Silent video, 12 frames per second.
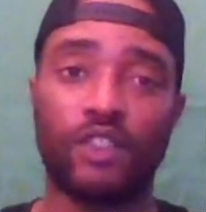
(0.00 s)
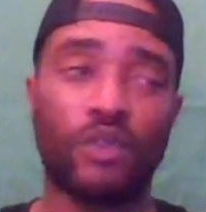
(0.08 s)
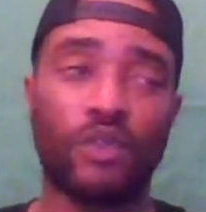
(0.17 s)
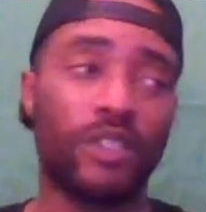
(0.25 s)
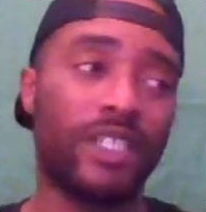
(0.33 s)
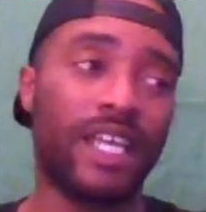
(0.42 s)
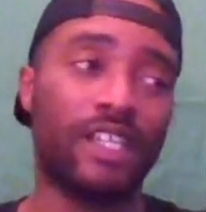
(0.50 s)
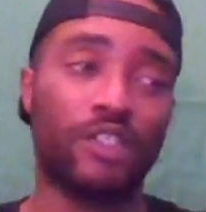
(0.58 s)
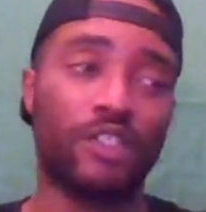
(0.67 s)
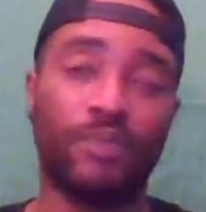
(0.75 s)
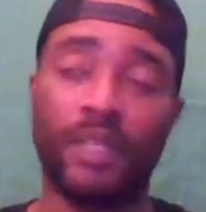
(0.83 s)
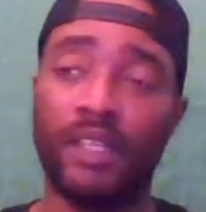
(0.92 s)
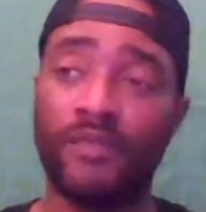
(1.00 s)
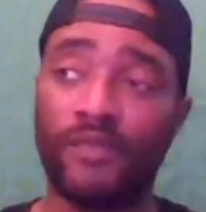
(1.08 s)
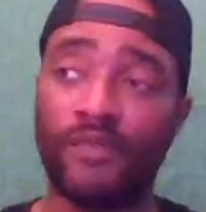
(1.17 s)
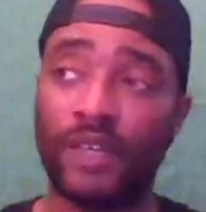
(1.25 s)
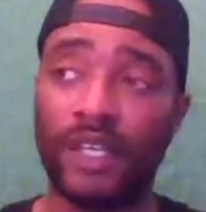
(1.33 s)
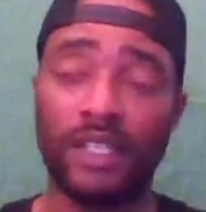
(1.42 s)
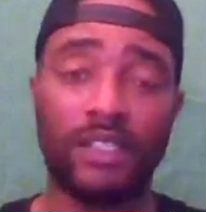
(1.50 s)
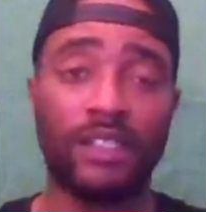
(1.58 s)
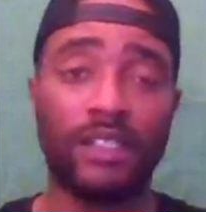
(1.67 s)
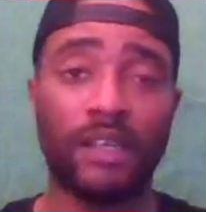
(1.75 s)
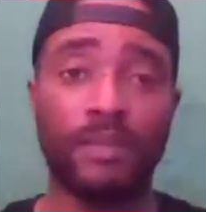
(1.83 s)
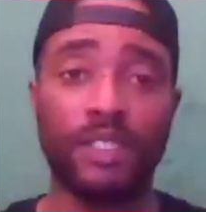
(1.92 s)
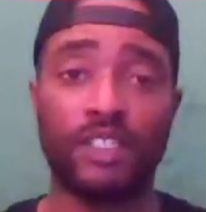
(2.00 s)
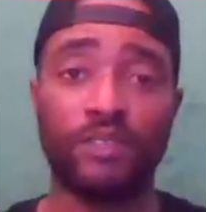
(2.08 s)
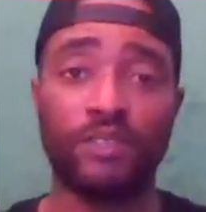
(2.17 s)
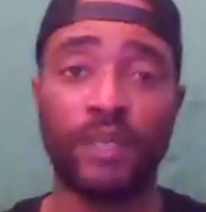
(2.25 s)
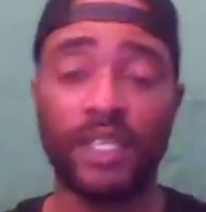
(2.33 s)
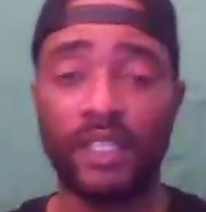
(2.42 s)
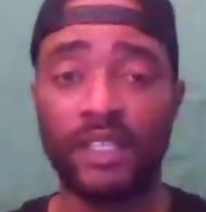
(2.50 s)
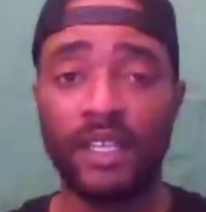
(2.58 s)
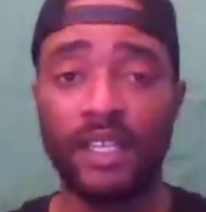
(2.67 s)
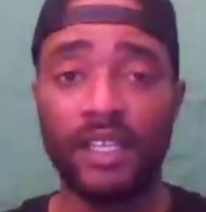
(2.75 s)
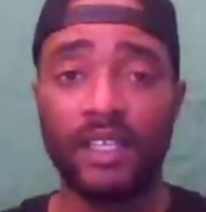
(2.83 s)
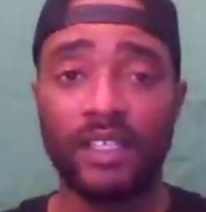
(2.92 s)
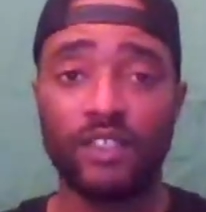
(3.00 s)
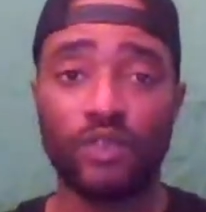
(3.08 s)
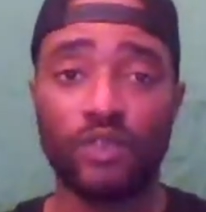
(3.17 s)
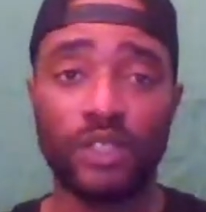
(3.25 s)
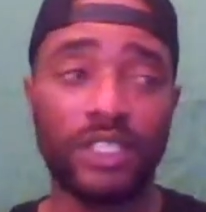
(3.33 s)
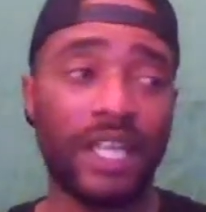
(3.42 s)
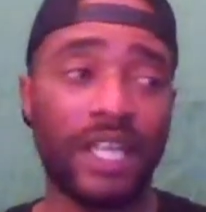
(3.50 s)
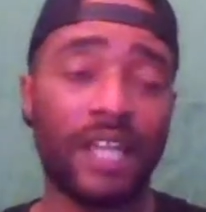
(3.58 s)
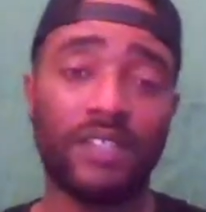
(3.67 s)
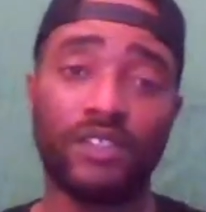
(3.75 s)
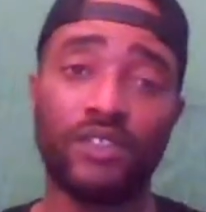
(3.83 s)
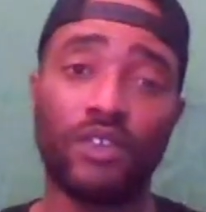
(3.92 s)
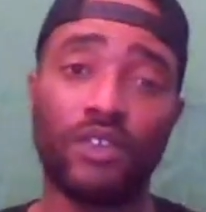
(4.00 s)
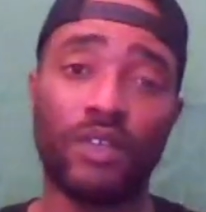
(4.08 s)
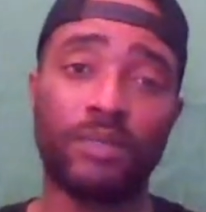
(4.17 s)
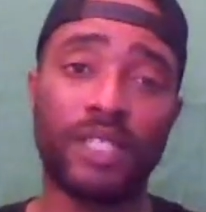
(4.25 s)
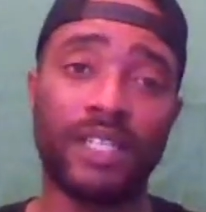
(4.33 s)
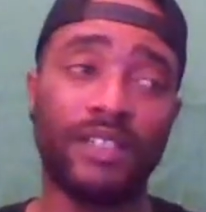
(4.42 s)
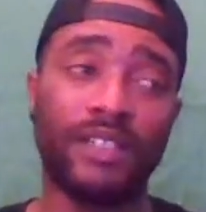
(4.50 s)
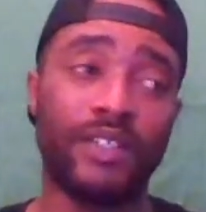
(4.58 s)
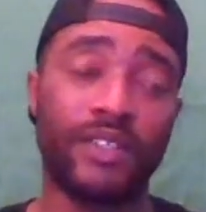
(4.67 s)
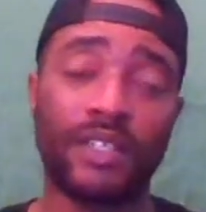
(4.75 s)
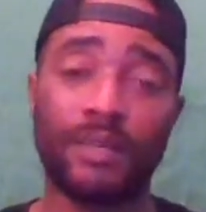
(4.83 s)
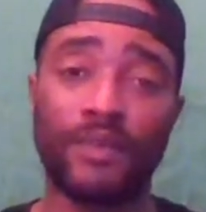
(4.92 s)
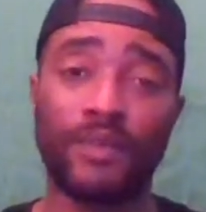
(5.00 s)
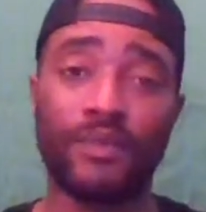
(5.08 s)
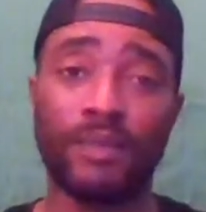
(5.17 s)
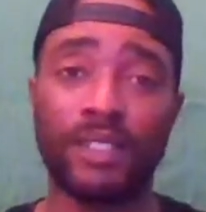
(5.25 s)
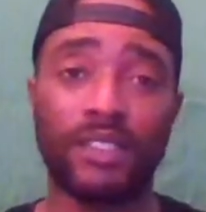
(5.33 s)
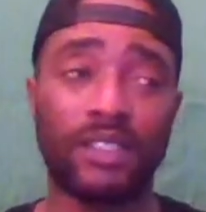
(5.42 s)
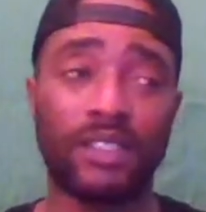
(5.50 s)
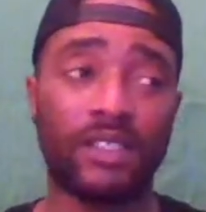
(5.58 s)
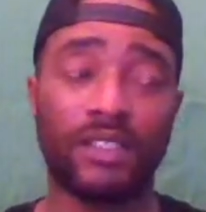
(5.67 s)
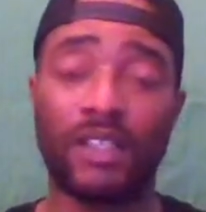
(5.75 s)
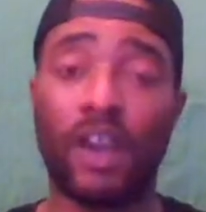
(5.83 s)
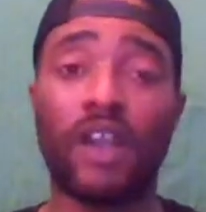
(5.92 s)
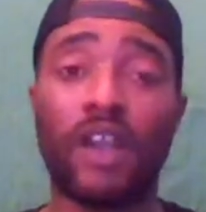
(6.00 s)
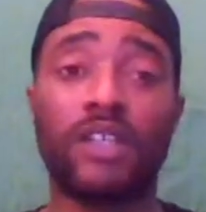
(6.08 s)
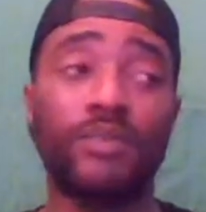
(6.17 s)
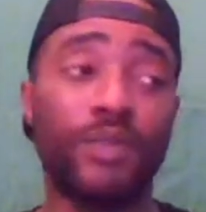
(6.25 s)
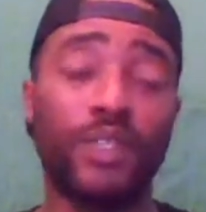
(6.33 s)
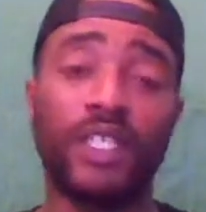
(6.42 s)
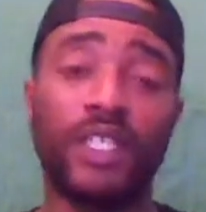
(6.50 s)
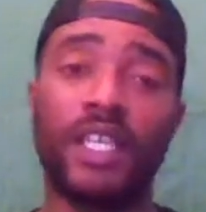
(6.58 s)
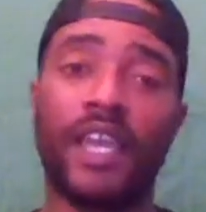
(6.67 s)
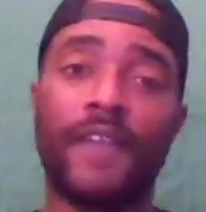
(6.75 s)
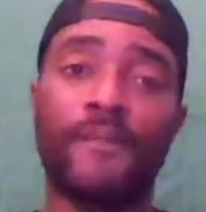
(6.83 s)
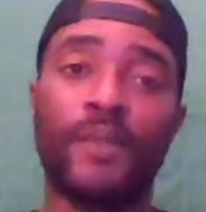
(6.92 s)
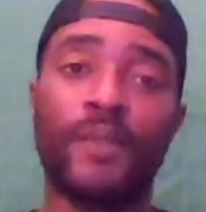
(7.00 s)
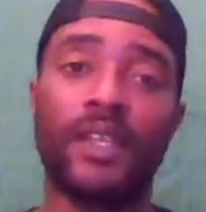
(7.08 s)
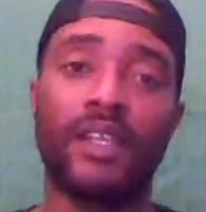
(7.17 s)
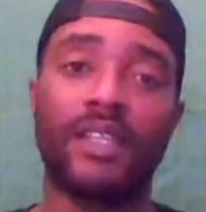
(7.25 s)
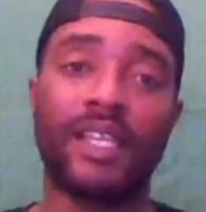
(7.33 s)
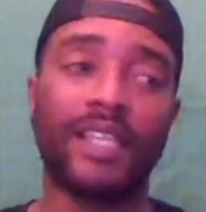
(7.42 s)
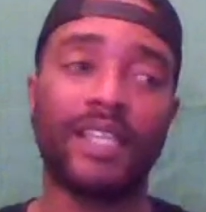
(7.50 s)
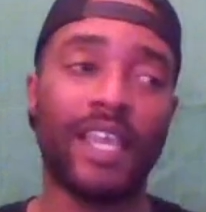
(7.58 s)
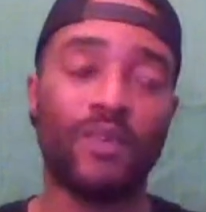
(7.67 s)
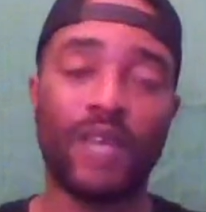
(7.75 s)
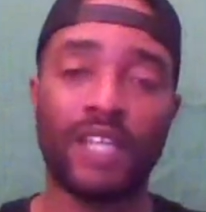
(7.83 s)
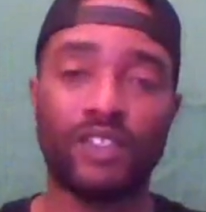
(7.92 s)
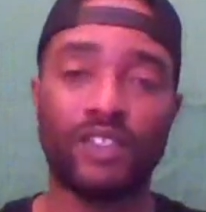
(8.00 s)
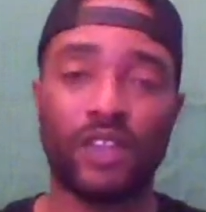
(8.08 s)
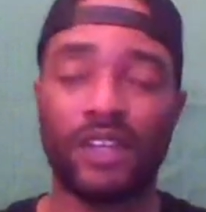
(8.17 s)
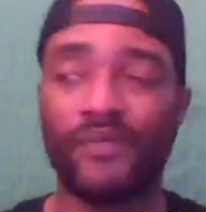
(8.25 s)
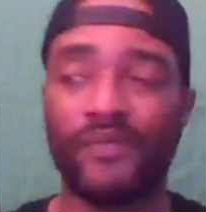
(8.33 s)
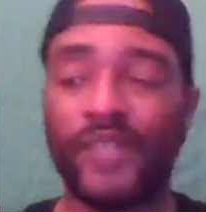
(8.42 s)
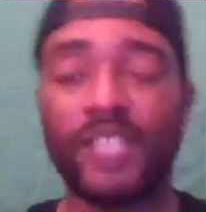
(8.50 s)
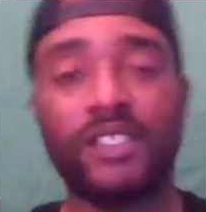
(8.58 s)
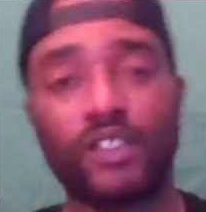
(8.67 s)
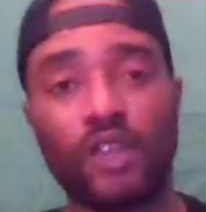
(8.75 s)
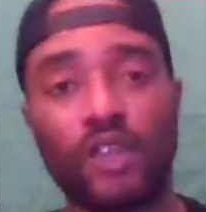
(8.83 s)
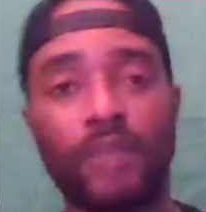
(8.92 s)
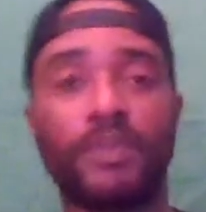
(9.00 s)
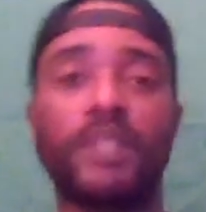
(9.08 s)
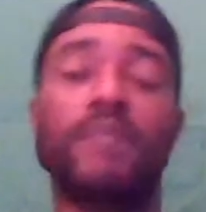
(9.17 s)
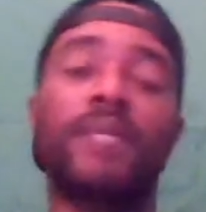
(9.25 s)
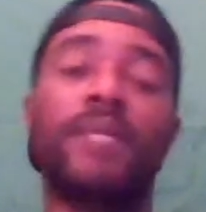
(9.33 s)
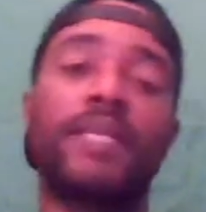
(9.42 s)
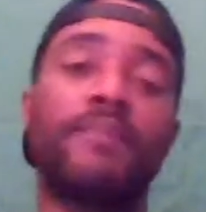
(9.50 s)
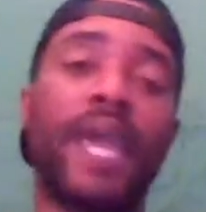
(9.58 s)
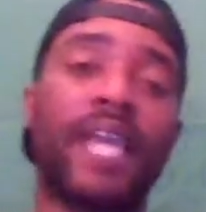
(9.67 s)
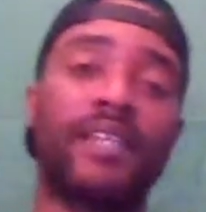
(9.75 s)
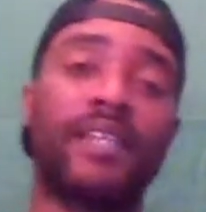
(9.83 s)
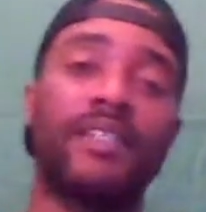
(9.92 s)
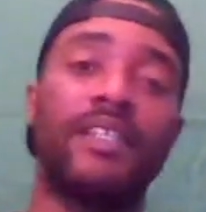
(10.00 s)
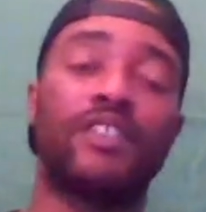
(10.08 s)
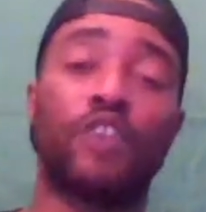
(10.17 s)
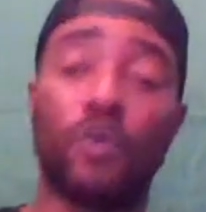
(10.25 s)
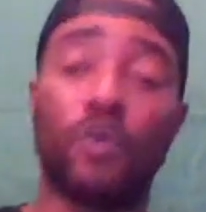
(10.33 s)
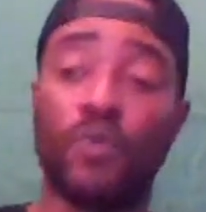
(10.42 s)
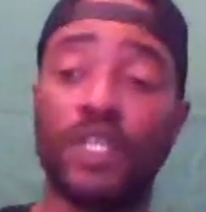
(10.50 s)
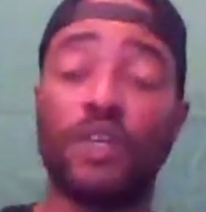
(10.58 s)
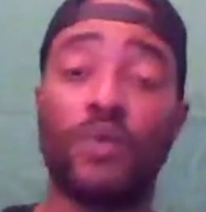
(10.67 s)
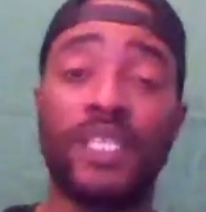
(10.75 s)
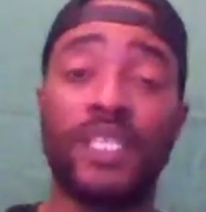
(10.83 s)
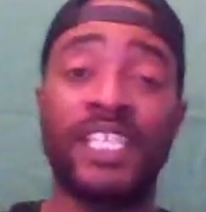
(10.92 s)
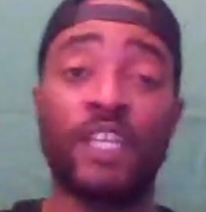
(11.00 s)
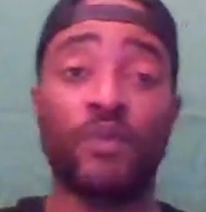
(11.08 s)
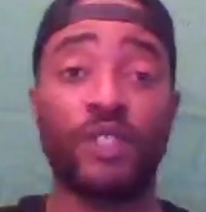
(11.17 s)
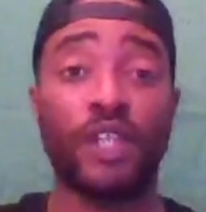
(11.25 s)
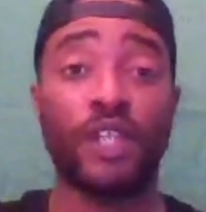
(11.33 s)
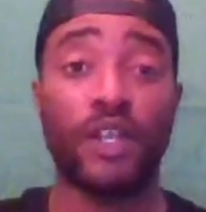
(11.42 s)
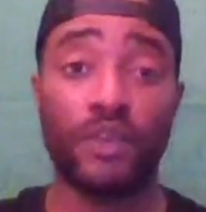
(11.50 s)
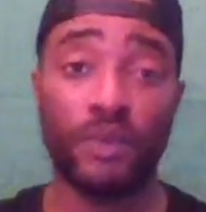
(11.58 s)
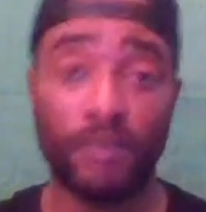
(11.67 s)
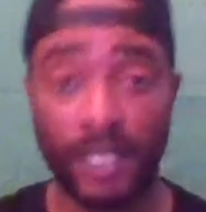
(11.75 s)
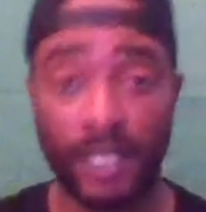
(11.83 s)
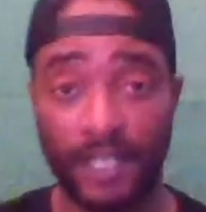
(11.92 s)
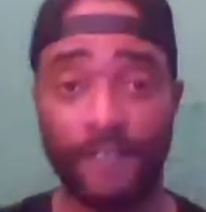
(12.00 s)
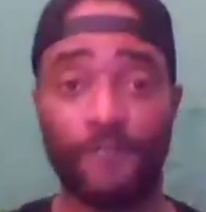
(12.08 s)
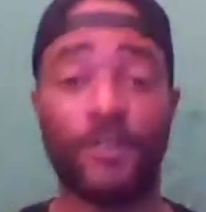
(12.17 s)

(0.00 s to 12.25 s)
trillion spending fund. I mean, the spending $1 trillion, you know what I'm saying, a year coming from us to our community, gang. Like, gang, we got to start investing, start putting the money back so we know we can get a return on the money.